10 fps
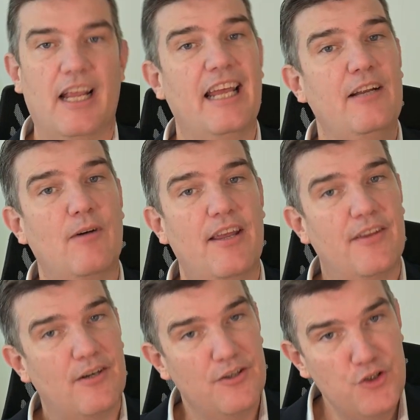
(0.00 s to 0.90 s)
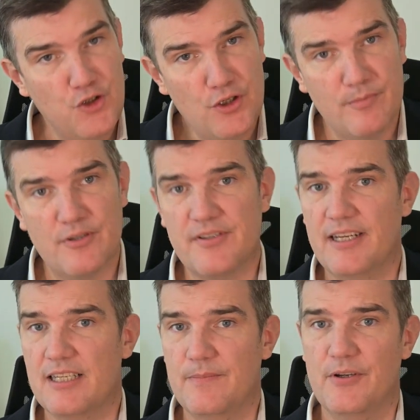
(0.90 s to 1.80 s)
Anyway, there are numerous
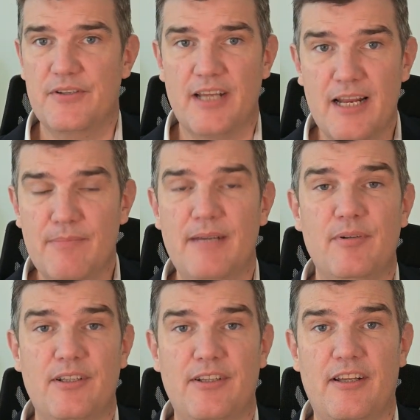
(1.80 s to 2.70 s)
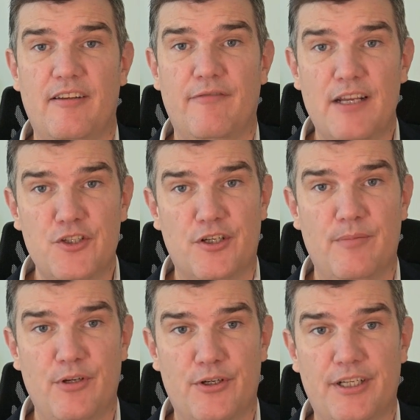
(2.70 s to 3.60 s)
experts and people in the adventure
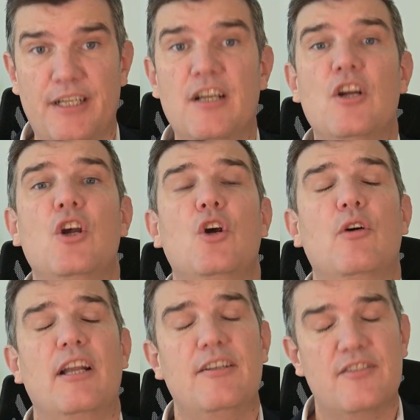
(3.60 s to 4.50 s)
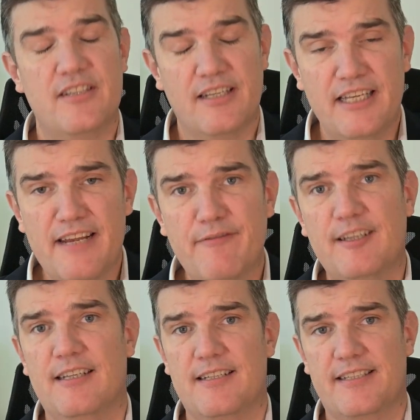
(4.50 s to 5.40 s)
community who had
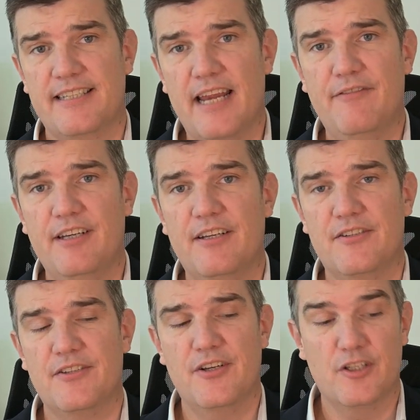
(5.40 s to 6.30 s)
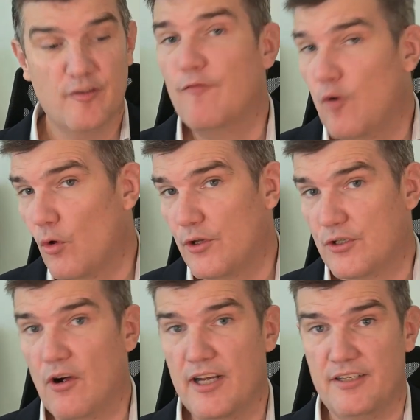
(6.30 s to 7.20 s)
significant safety concerns for the
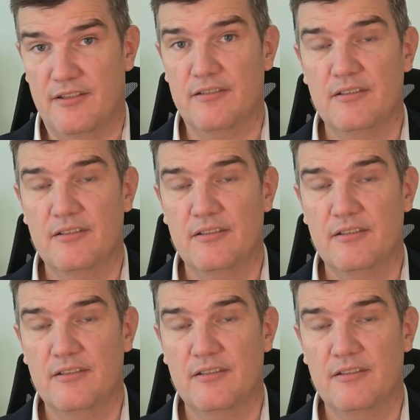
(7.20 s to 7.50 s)
Titan.